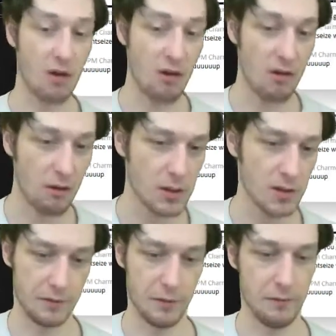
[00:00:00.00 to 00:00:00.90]

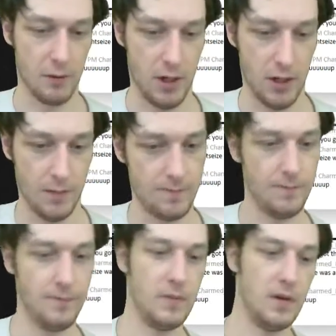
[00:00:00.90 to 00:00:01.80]
cards for free.
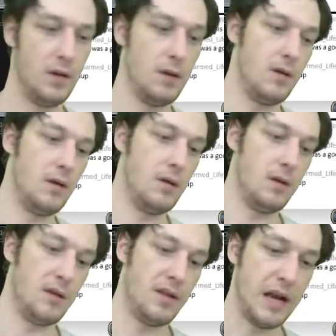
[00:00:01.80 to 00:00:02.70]

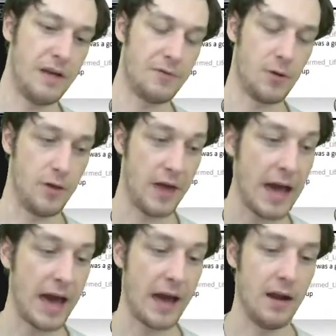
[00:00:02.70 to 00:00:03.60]
Then after
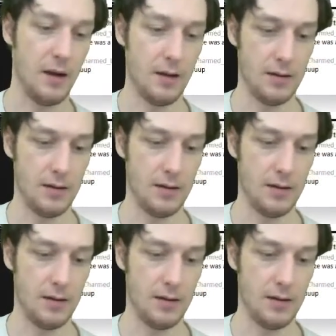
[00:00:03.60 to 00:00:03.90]
that,